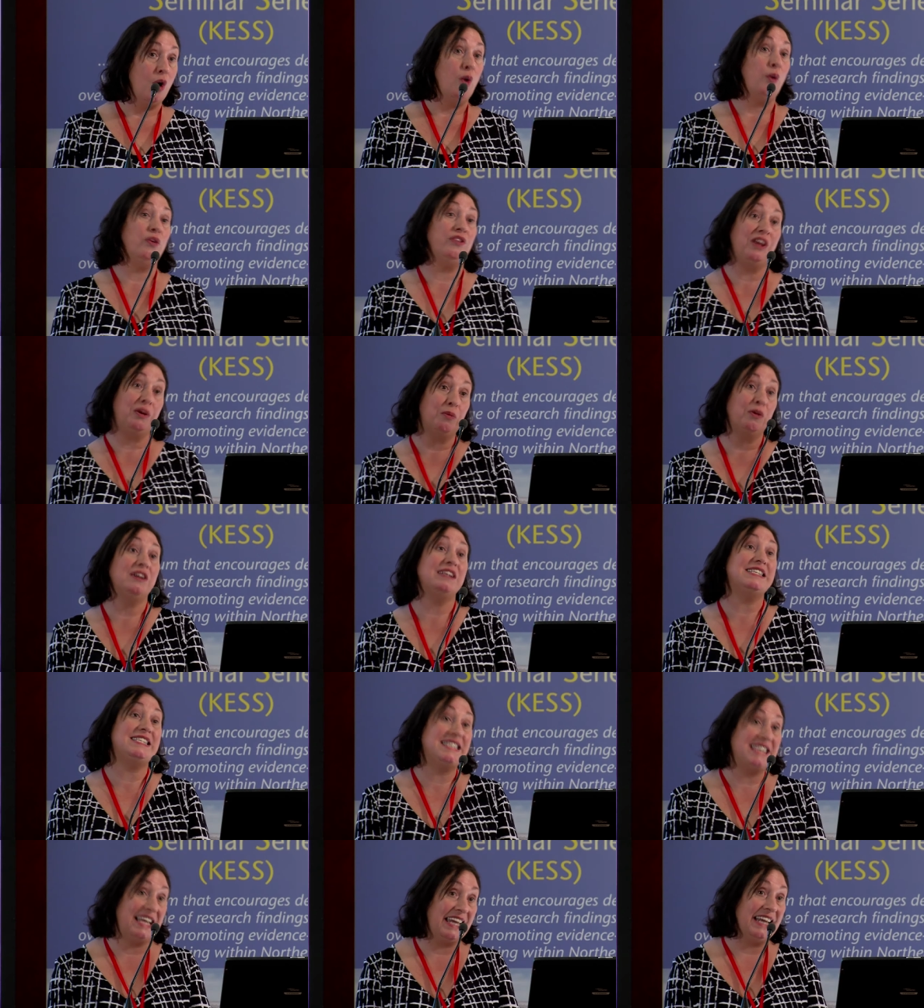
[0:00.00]
or they weren't
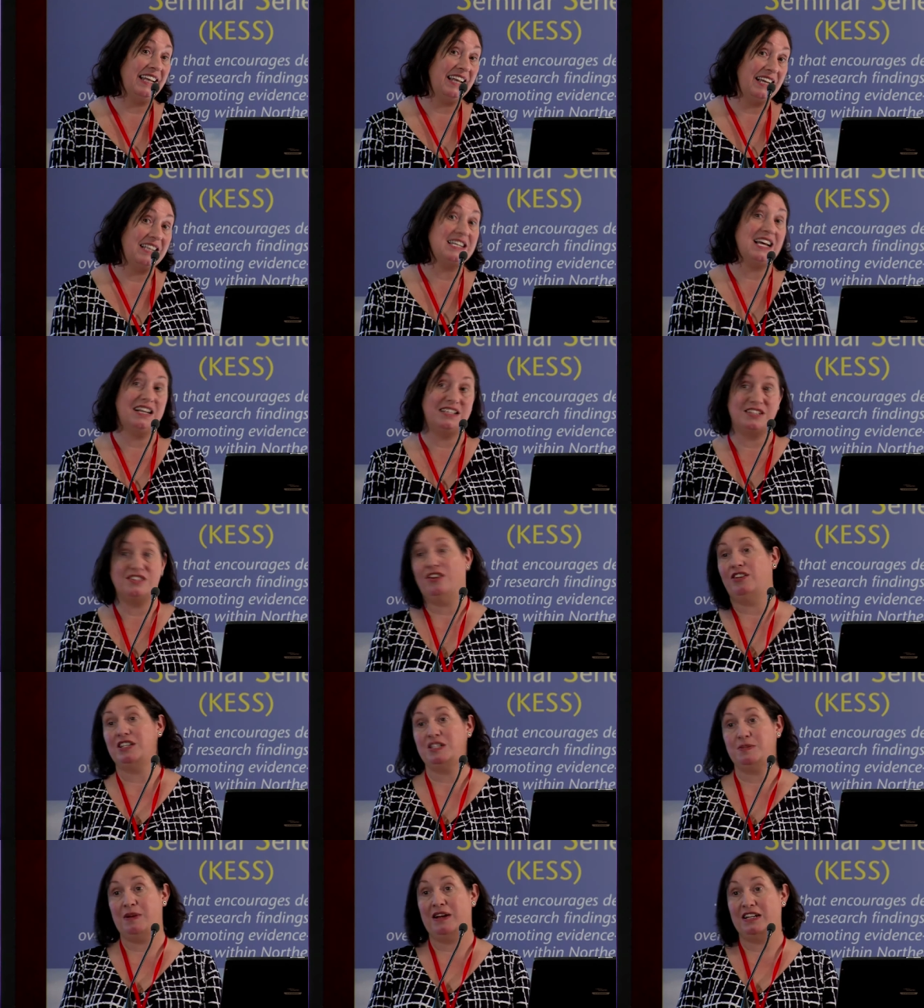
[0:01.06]
seeing it as
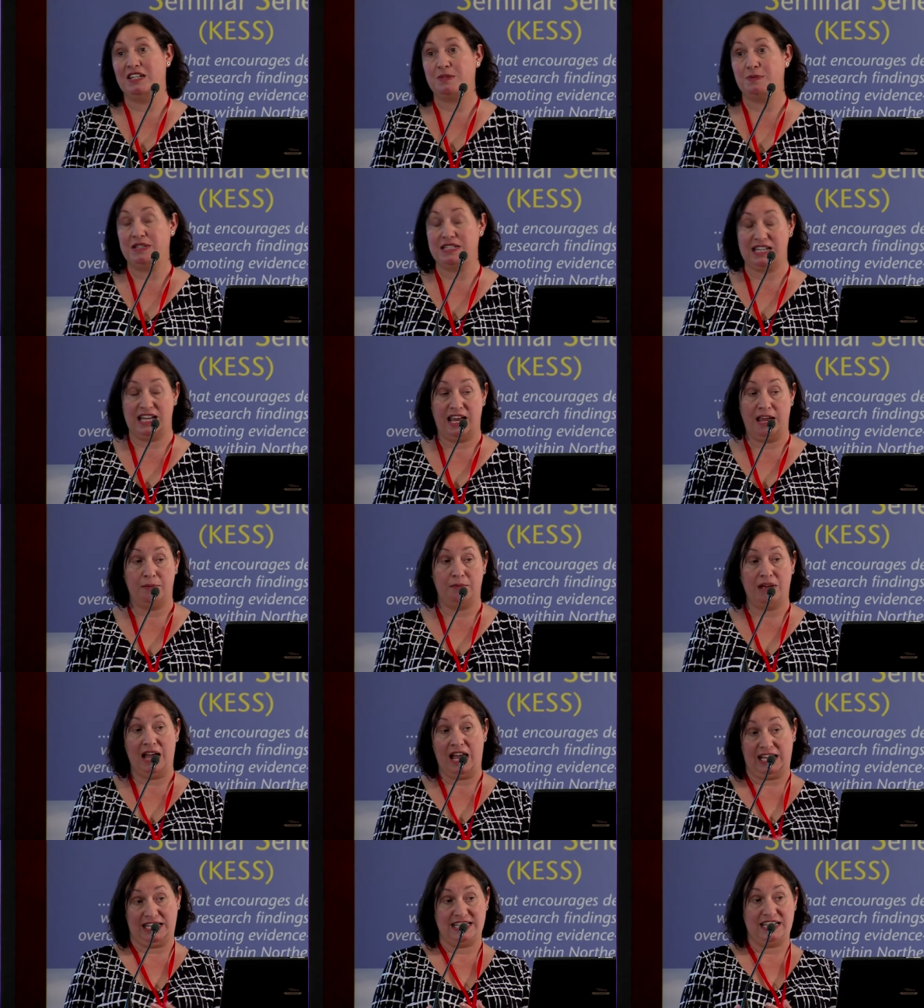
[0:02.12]
knowledge management um,
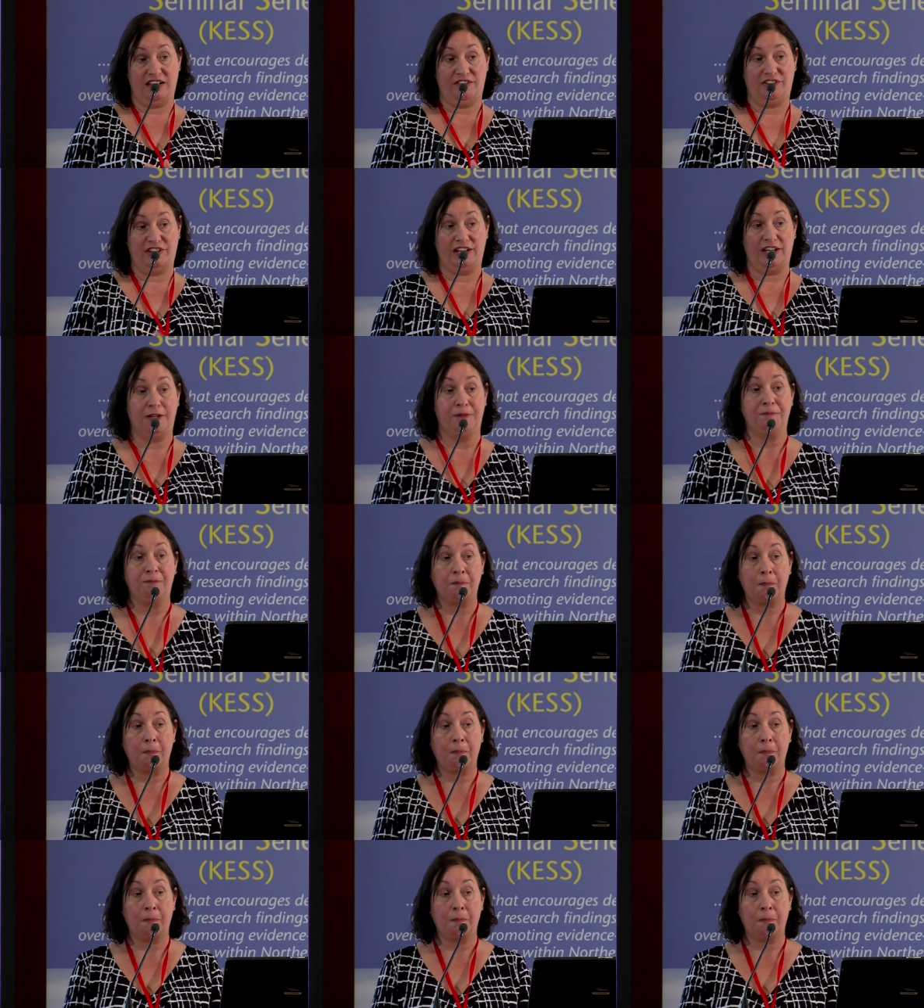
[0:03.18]
activity.